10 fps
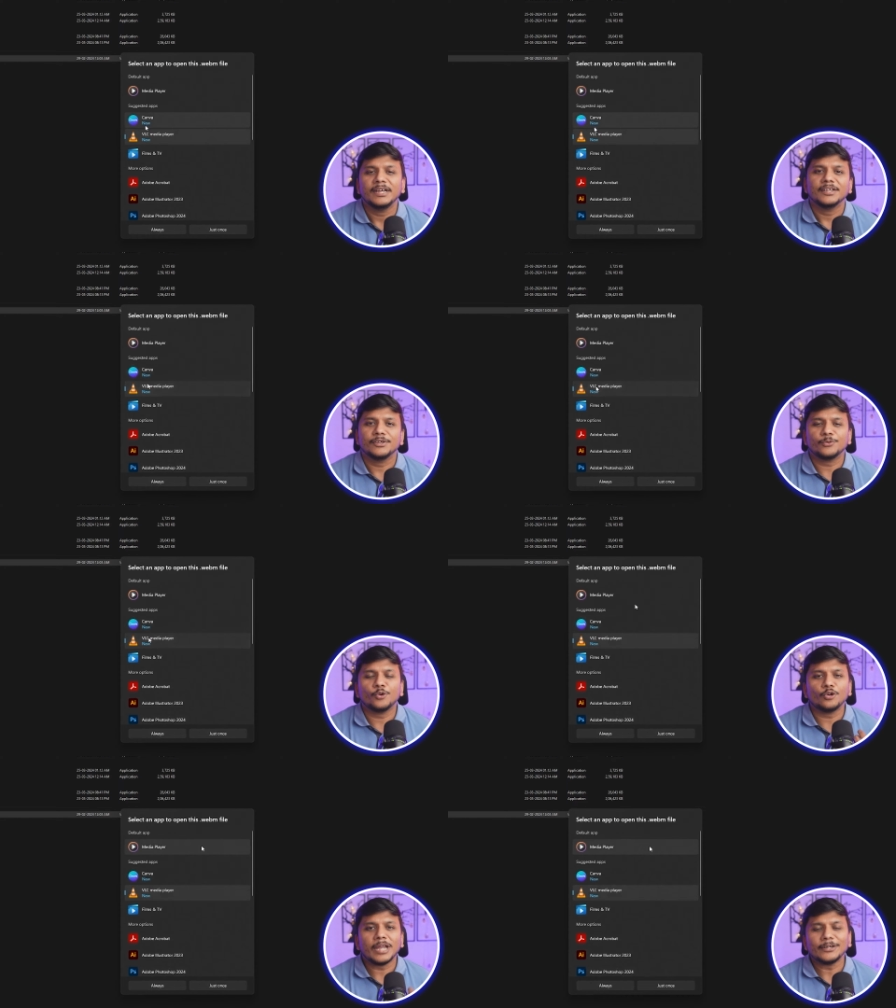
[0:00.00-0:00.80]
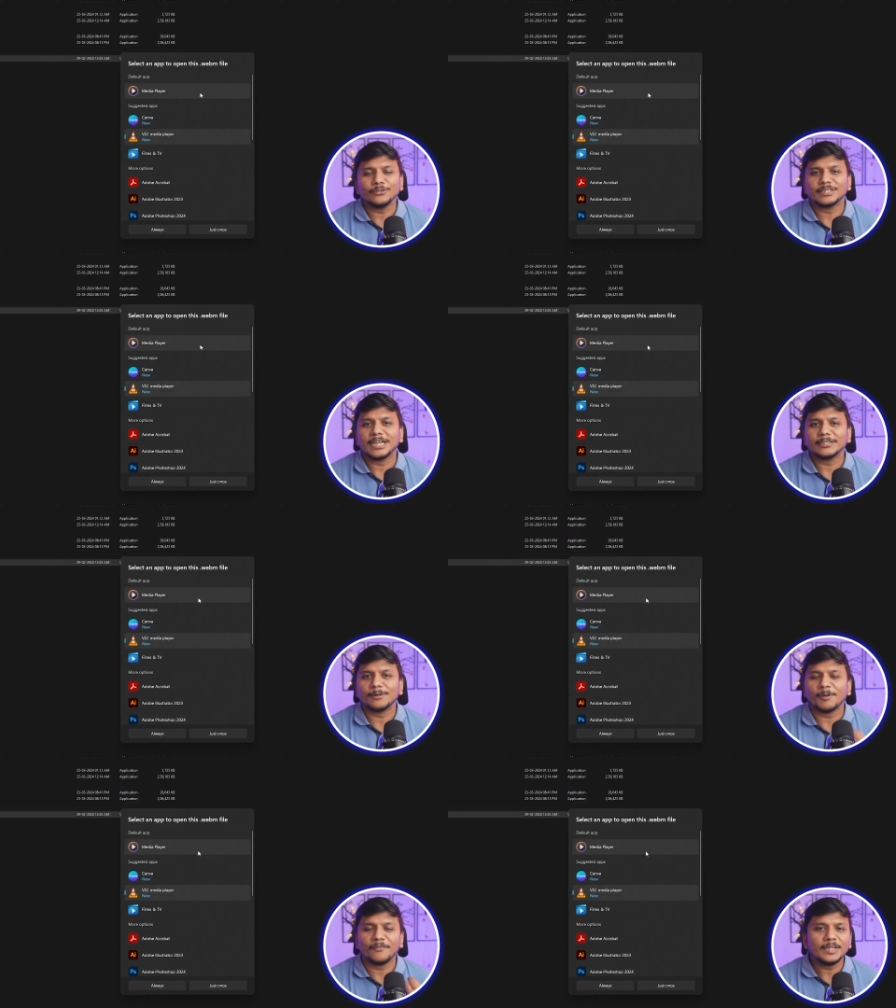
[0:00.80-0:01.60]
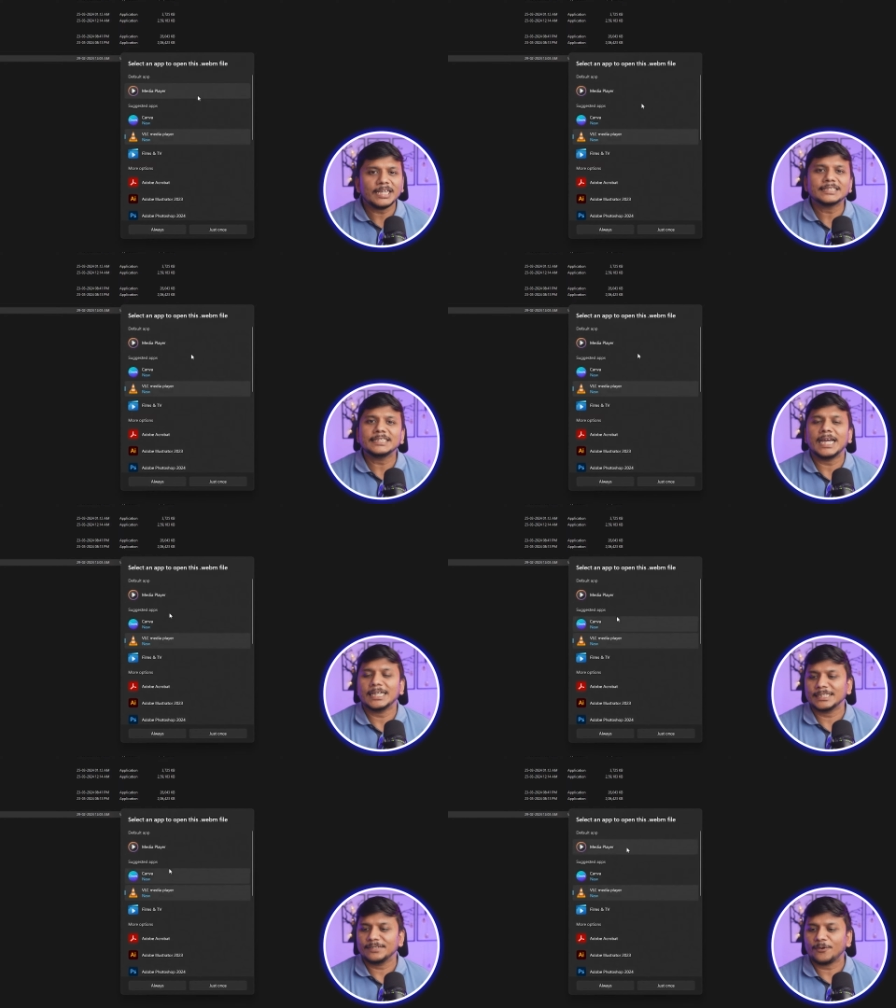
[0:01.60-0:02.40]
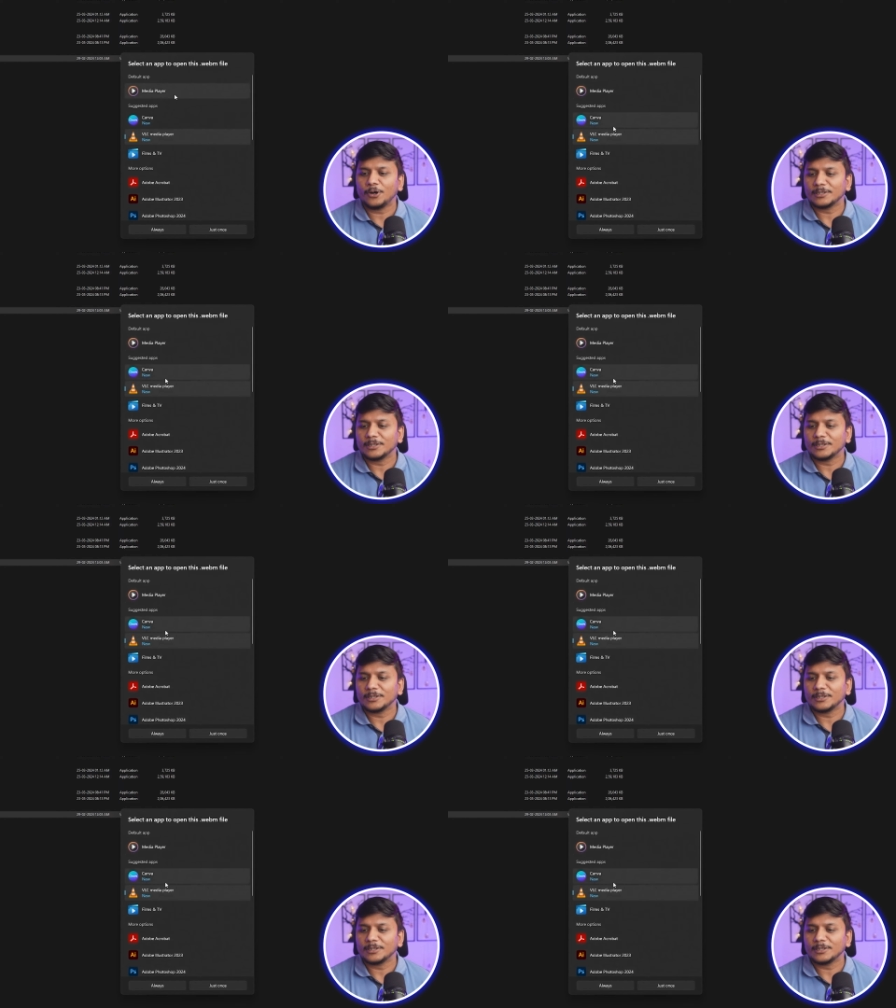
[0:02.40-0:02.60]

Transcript: If you would like to set up a VLC as a default